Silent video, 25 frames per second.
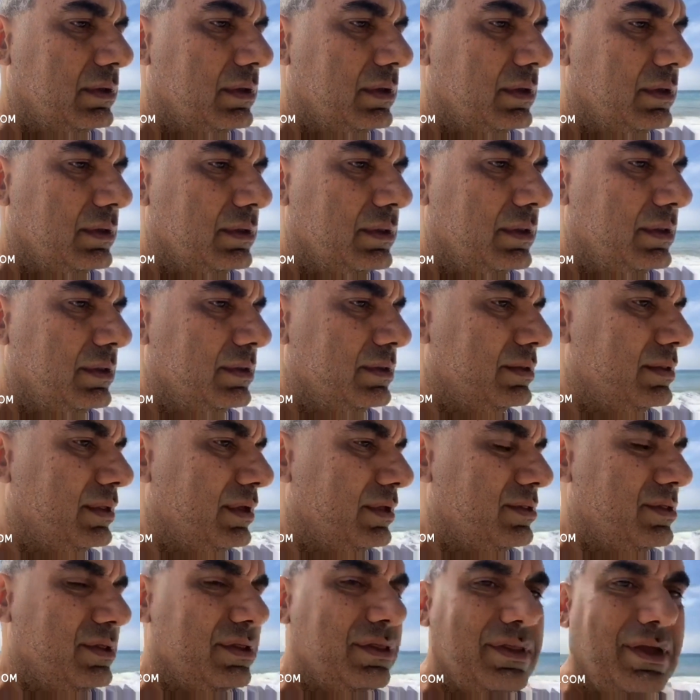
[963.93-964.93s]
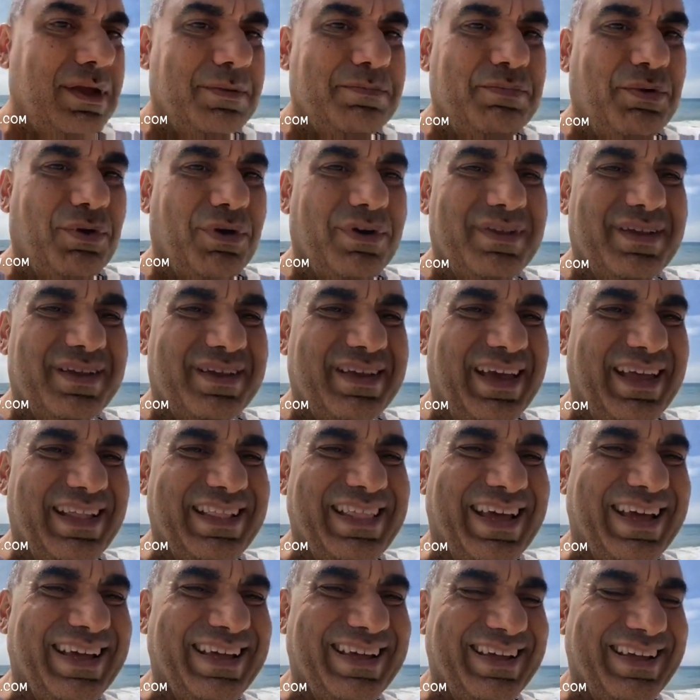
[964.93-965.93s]
I just got born again.
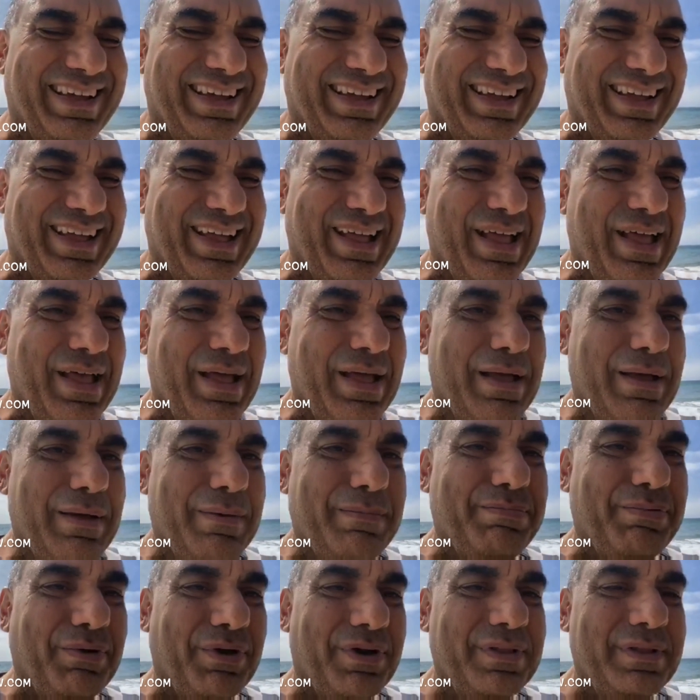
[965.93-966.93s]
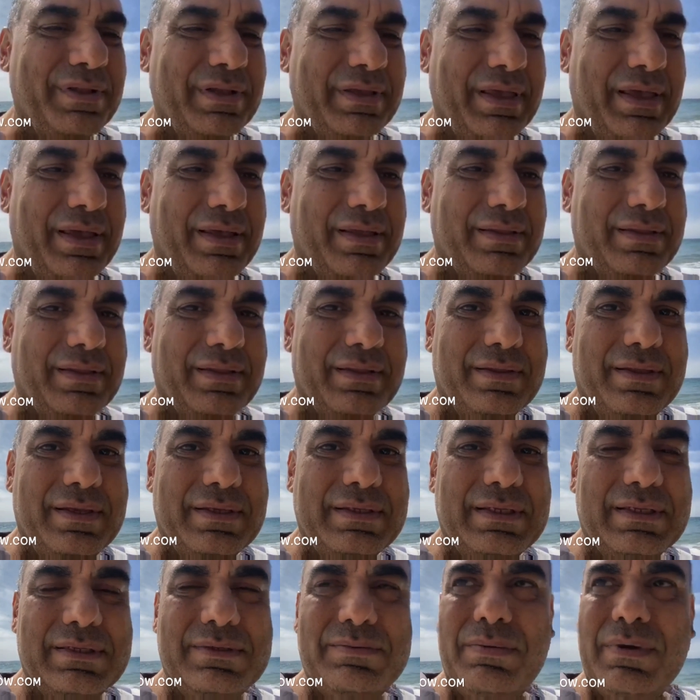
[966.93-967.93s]
Born again.
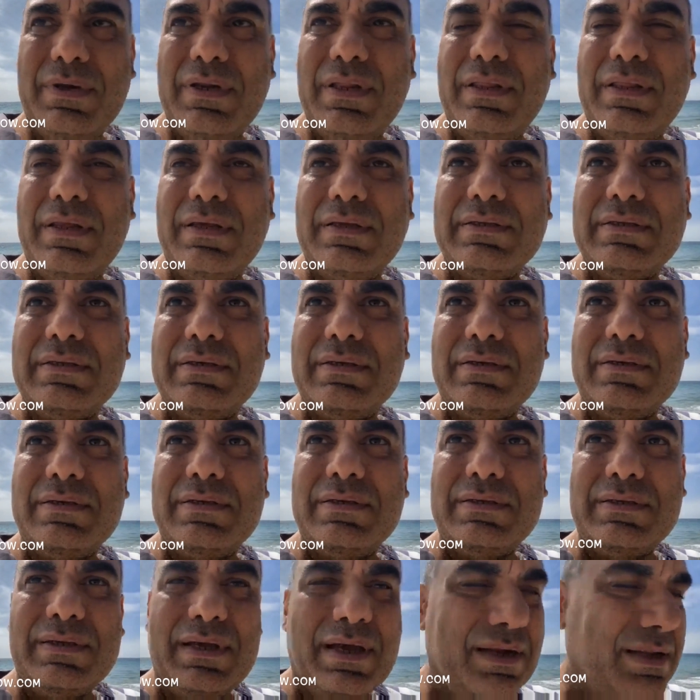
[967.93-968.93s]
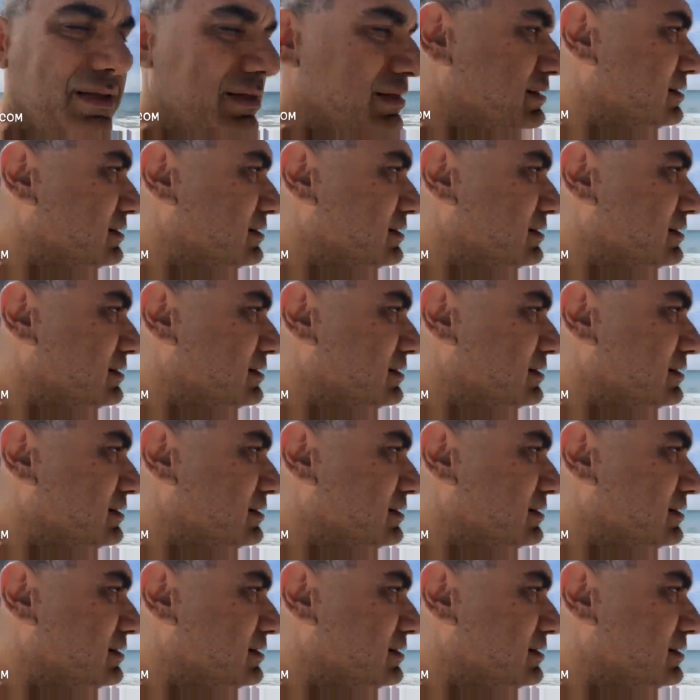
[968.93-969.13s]
This is what it is. I just had the